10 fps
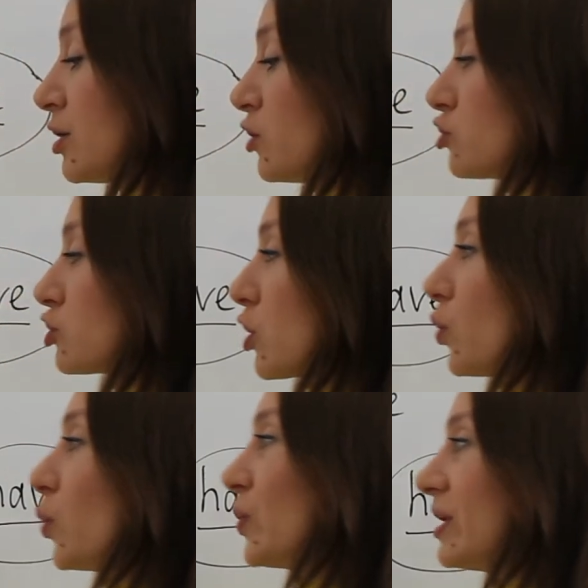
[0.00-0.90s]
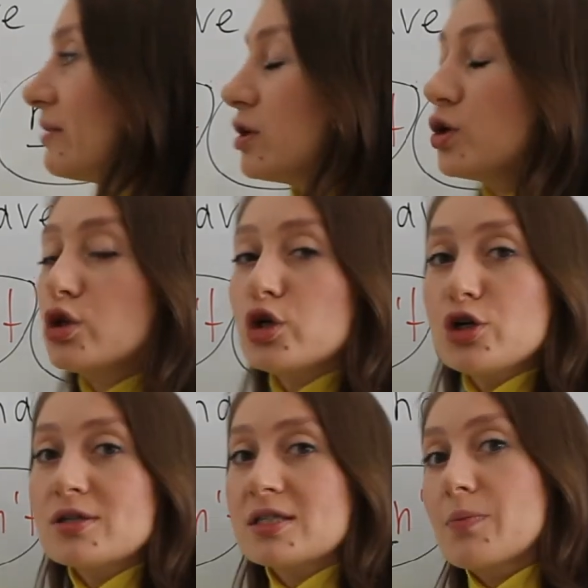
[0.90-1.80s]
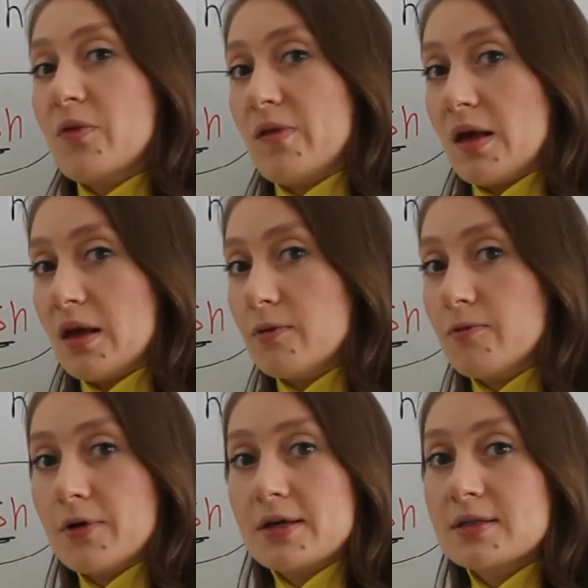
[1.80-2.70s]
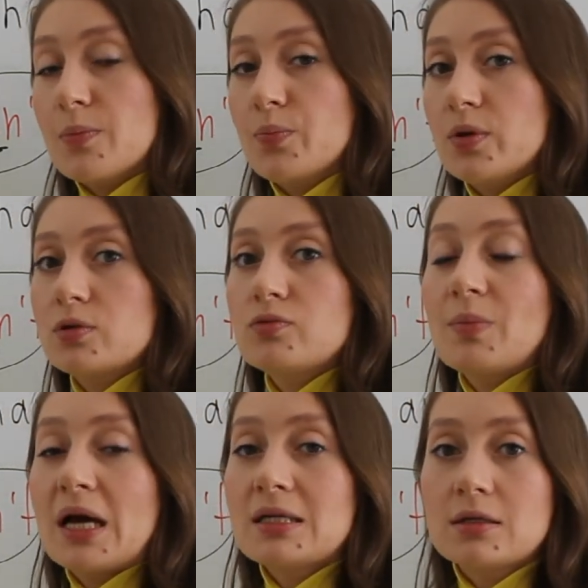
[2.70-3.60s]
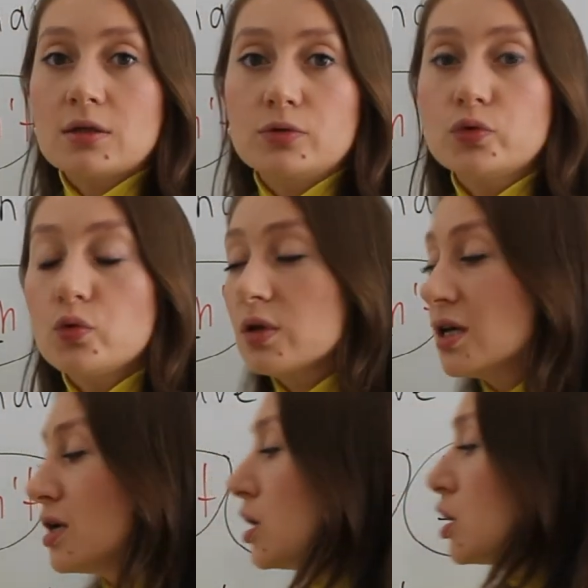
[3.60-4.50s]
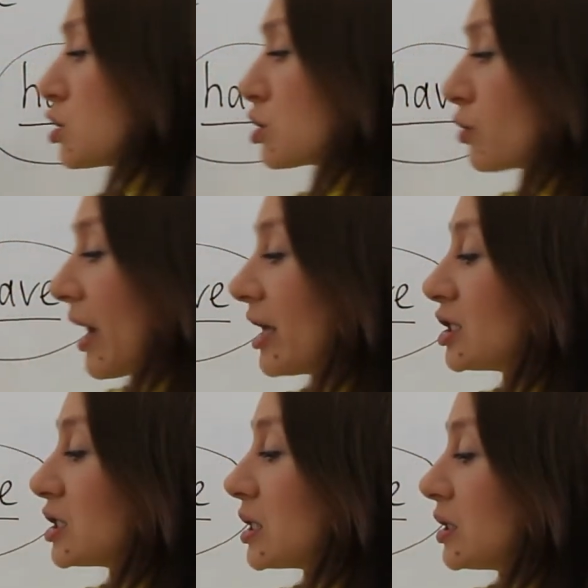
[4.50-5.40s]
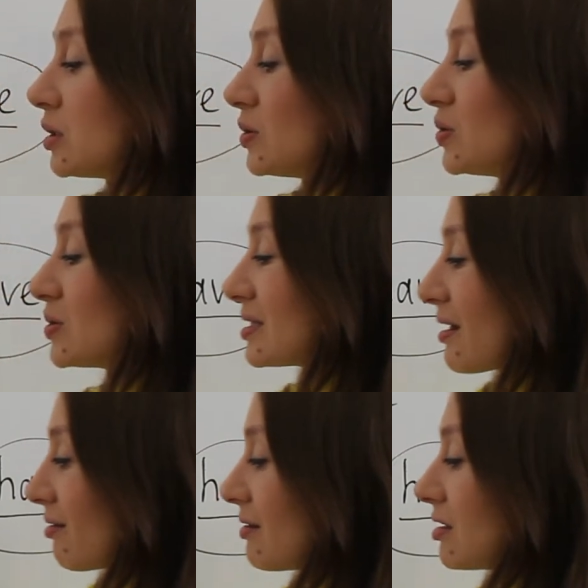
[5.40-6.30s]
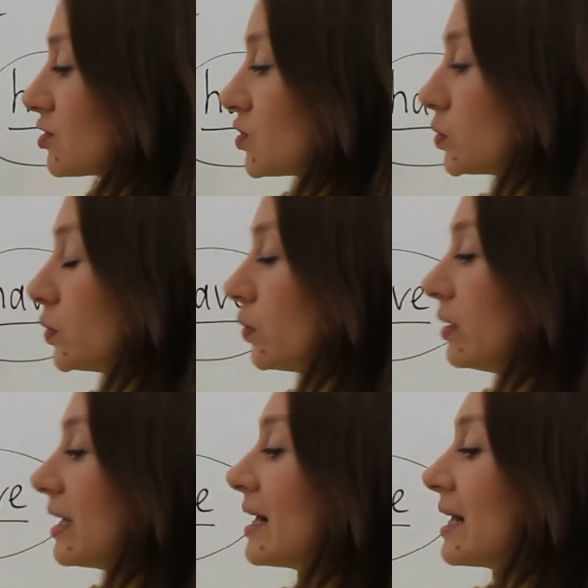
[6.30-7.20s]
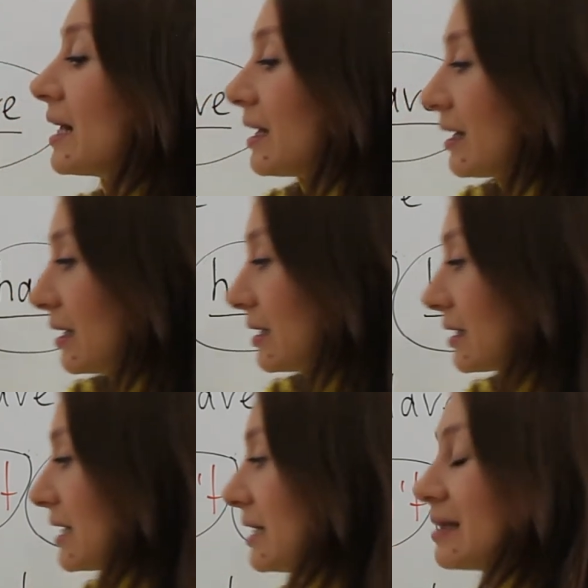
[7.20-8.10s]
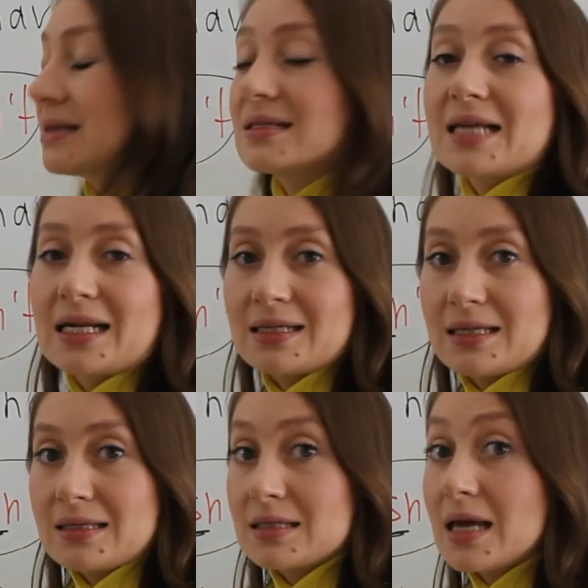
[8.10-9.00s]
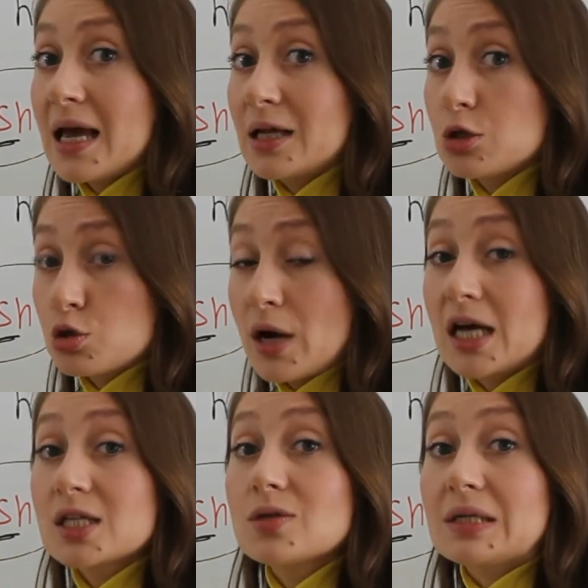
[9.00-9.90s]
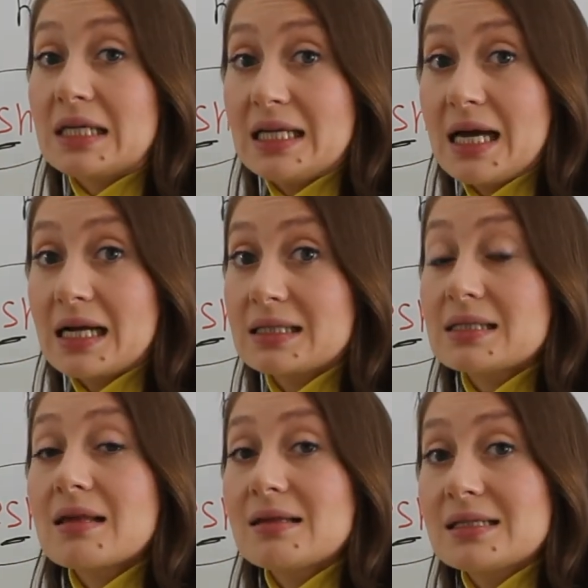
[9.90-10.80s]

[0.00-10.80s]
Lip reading: So whenever you learn something, for example, grammatical rule, try to use this rule in the sentence and try to connect the